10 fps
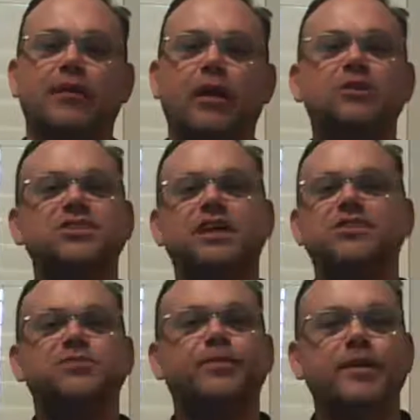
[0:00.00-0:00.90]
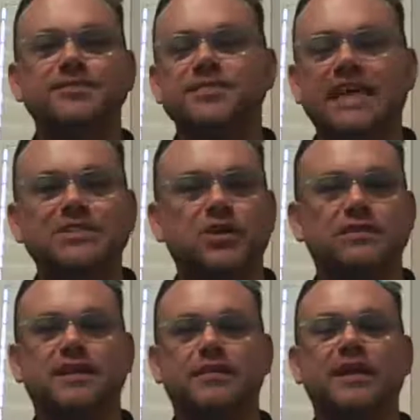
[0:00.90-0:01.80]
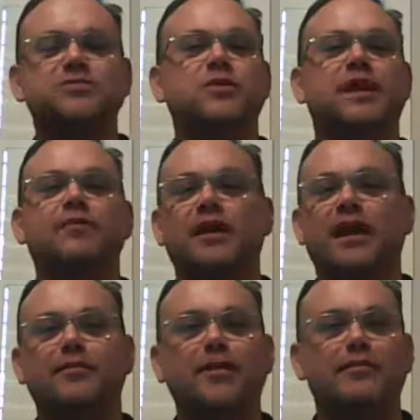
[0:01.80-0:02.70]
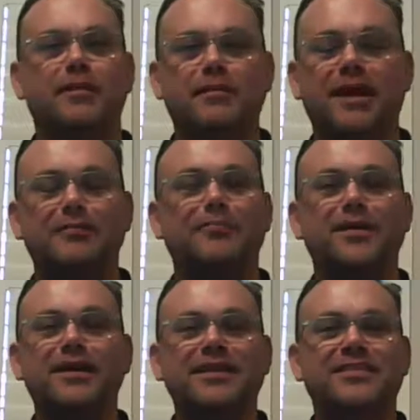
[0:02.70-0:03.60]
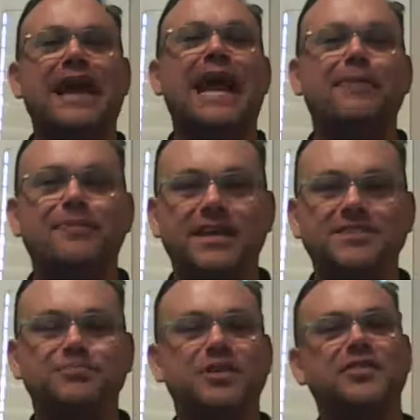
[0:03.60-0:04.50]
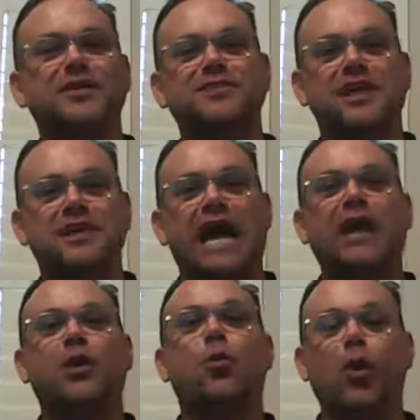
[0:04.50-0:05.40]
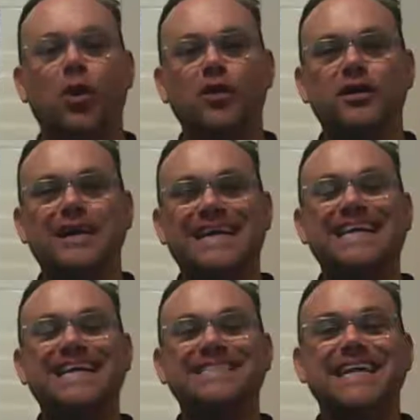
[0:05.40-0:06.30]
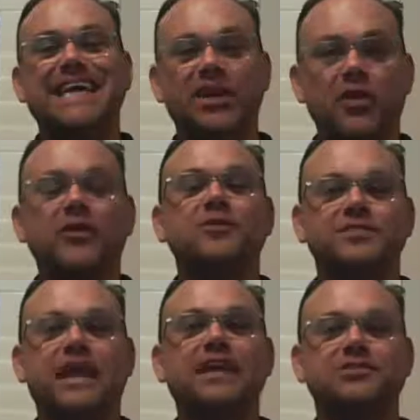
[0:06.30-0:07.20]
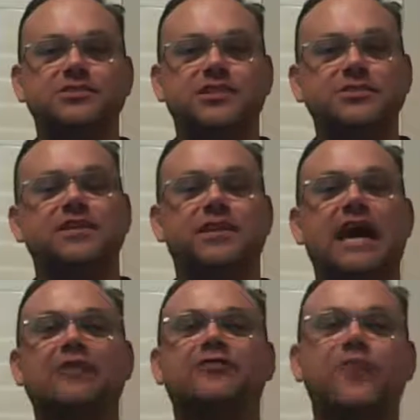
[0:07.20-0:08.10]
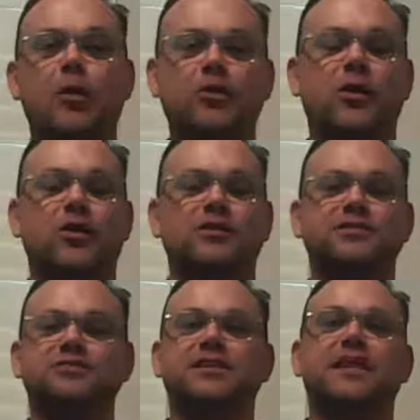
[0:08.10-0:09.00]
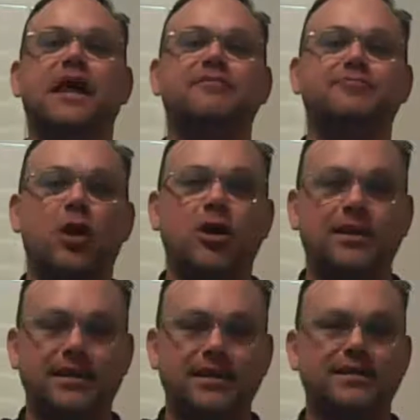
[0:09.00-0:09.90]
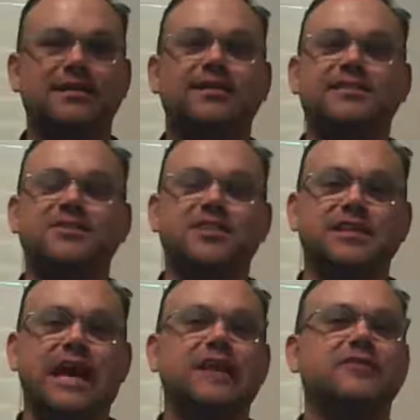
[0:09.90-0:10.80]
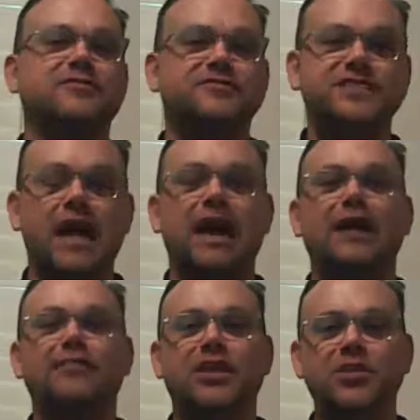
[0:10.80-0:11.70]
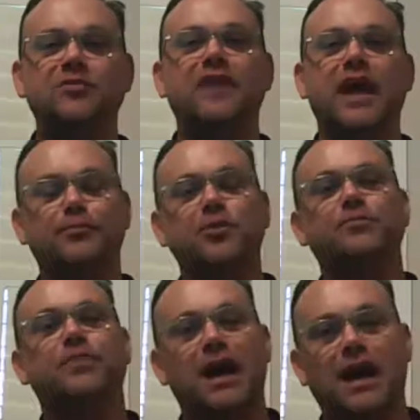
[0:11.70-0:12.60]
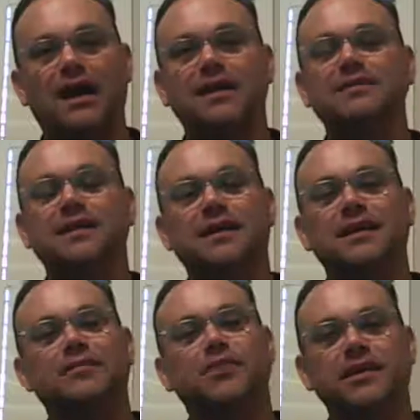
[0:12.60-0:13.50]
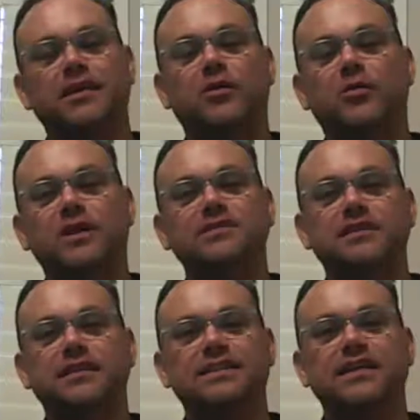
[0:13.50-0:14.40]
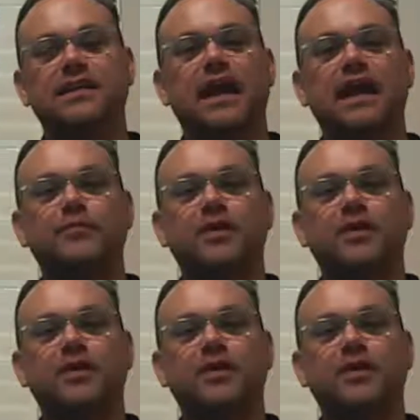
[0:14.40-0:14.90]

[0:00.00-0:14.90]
um, I wish I could just be on stage all the time. That's when I'm, I'm, I'm, I'm the happiest. But there's a lot of work to get on those stages. There's a lot of phone calls. There's a lot of marketing. There's a lot of time that you've got to put behind the, you know, what is it they say?